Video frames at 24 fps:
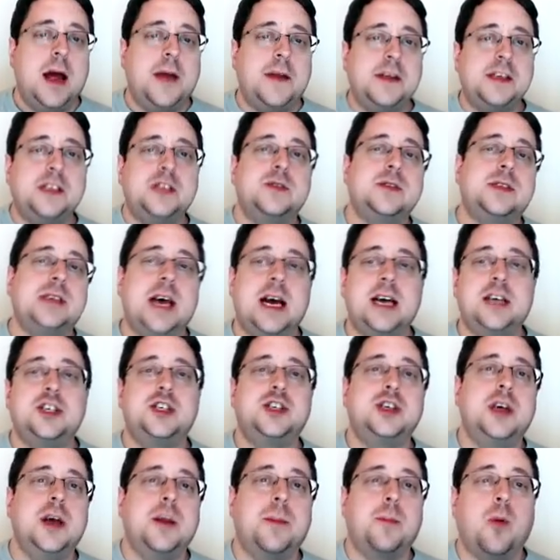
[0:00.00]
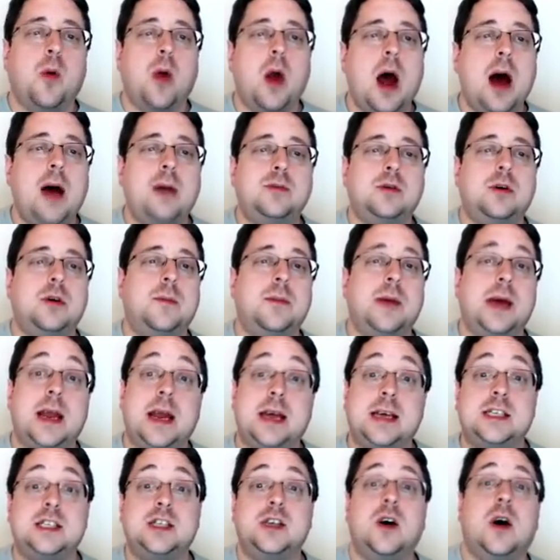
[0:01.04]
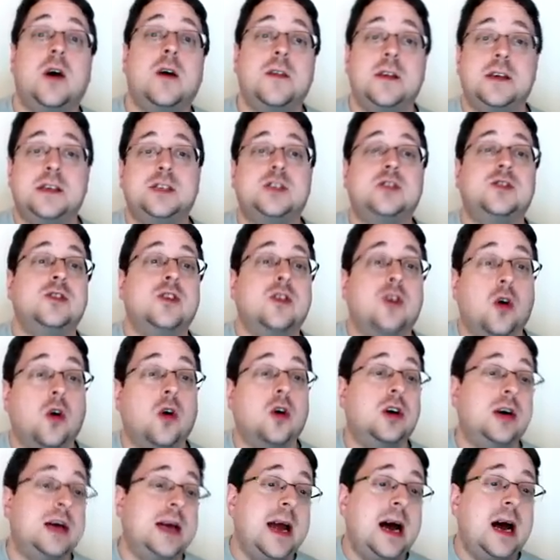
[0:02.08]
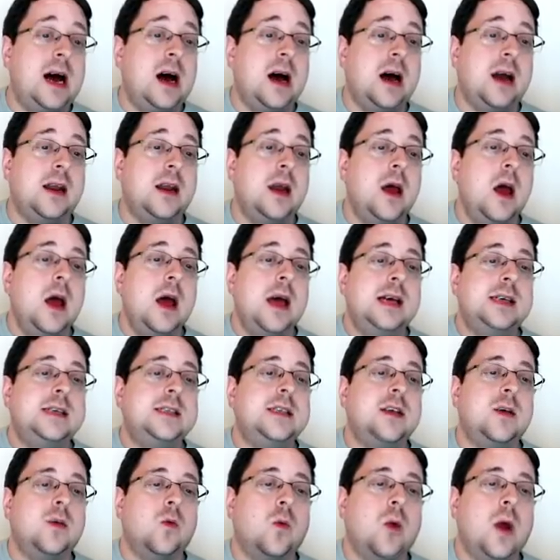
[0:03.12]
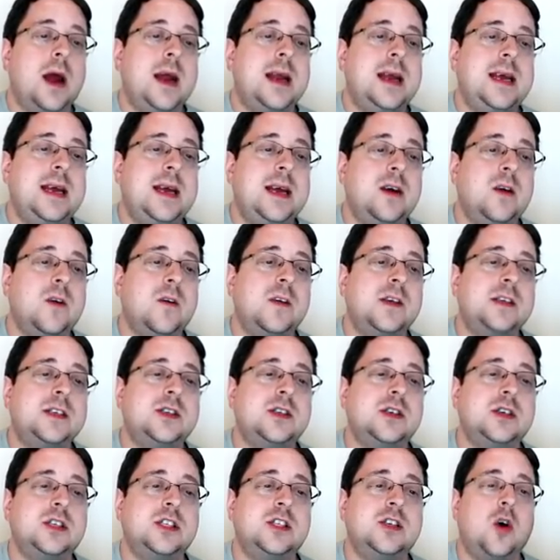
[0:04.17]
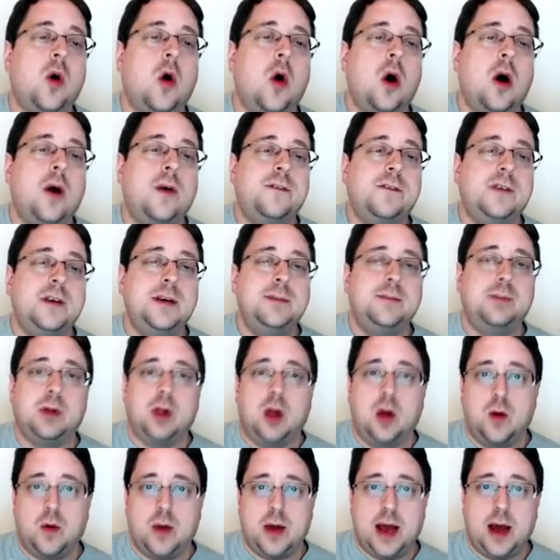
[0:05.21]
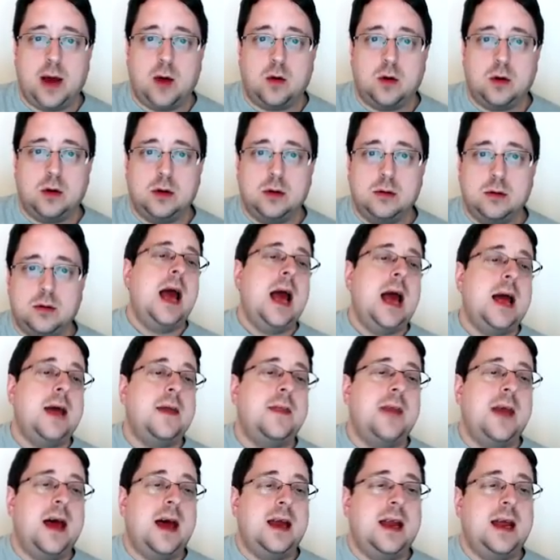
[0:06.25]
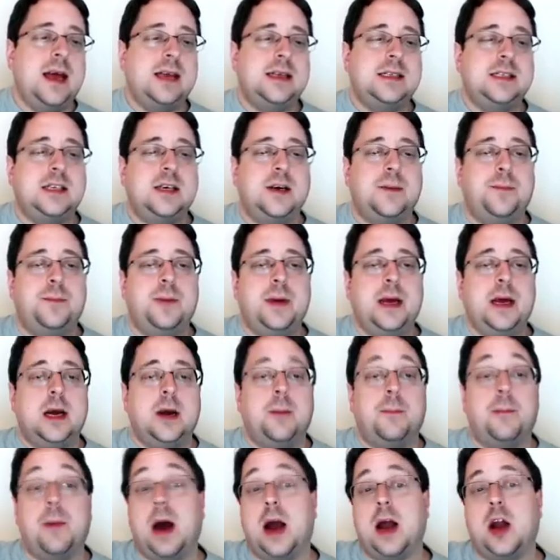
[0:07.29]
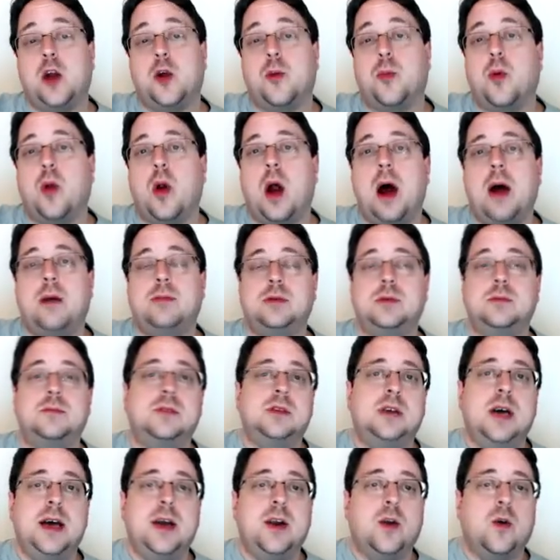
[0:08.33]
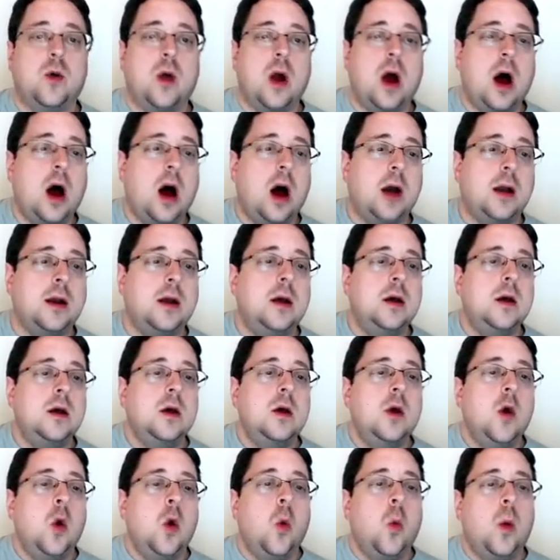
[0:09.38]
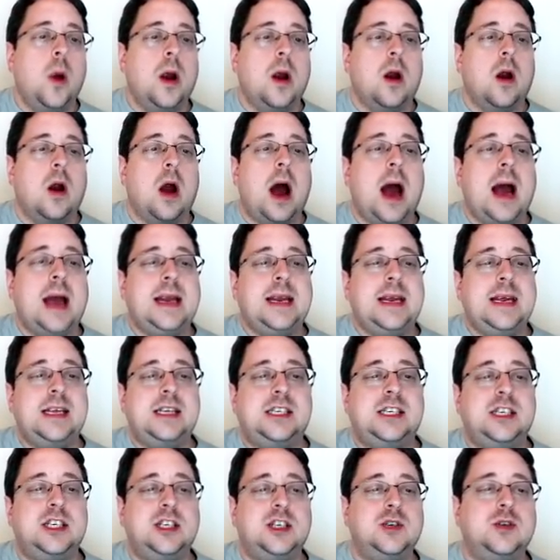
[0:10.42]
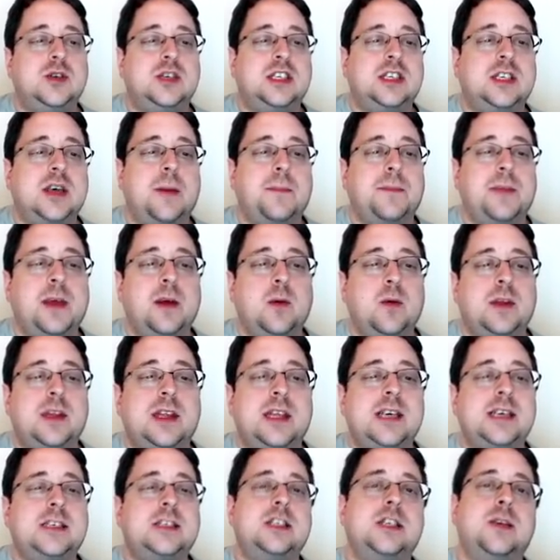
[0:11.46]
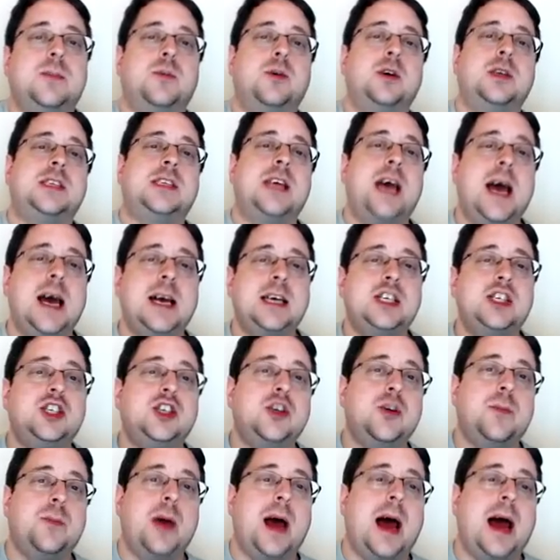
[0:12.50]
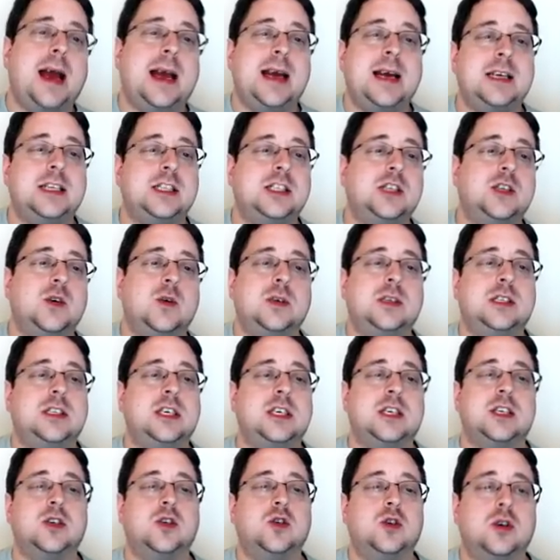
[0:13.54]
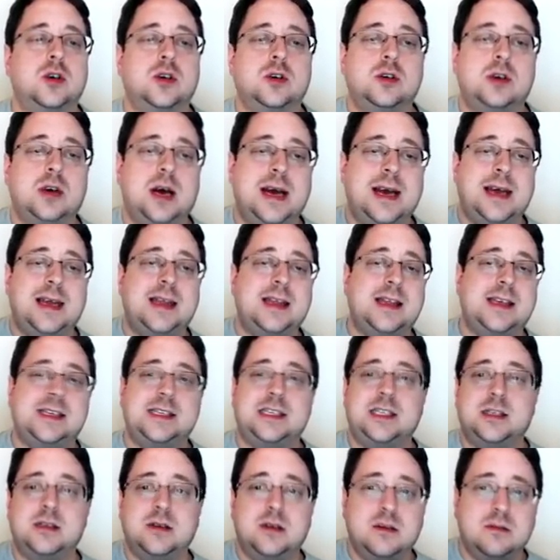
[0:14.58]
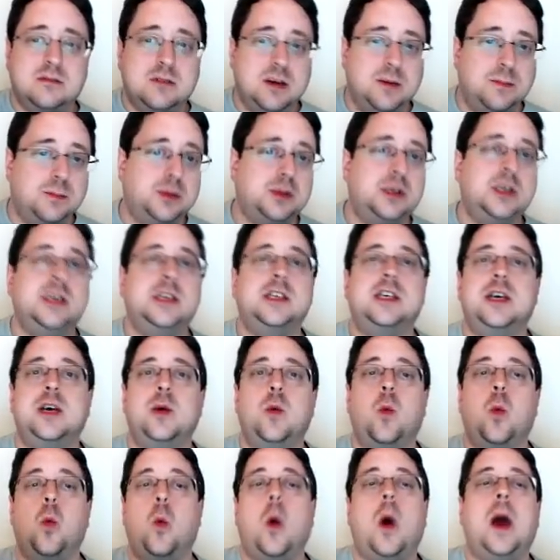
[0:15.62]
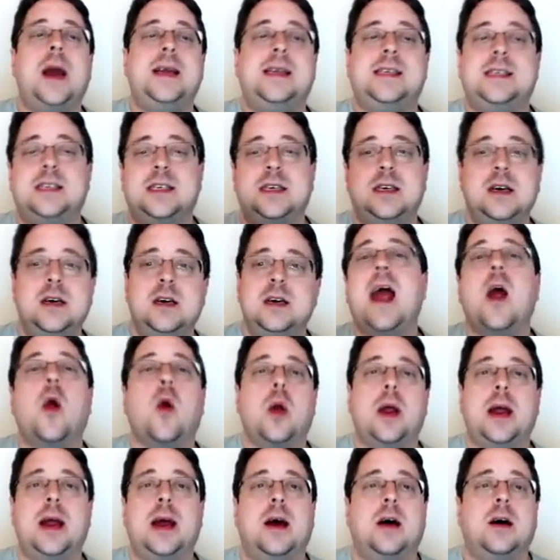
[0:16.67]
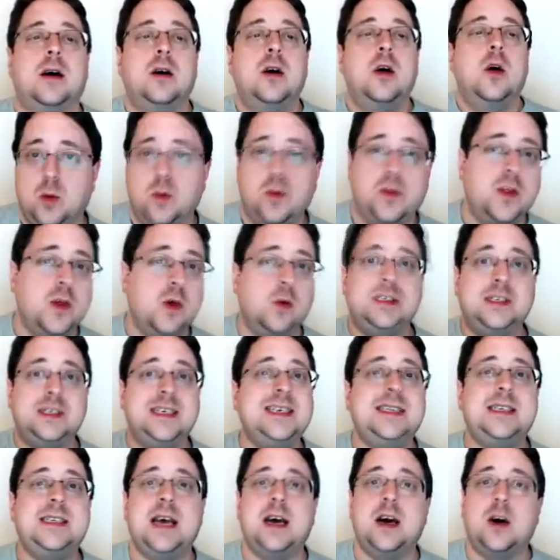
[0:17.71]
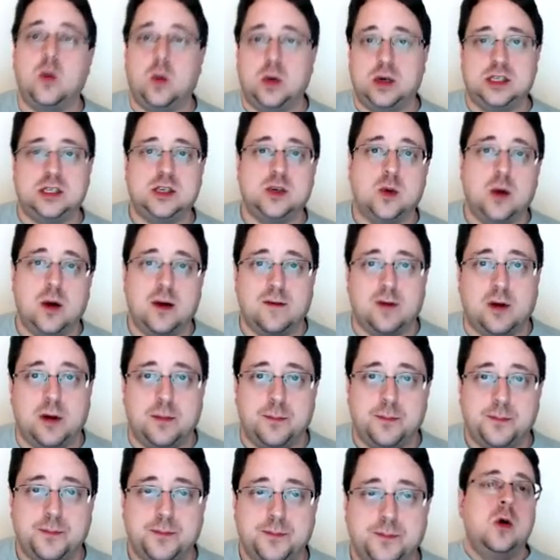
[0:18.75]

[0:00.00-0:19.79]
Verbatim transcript: And this was actually a problem, and I saw this early on, is that right here, this looks awfully blown out. And that ends up being a minor problem later on, where I need to do something with this to put texture back in so it doesn't look like this completely white area with no detail whatsoever.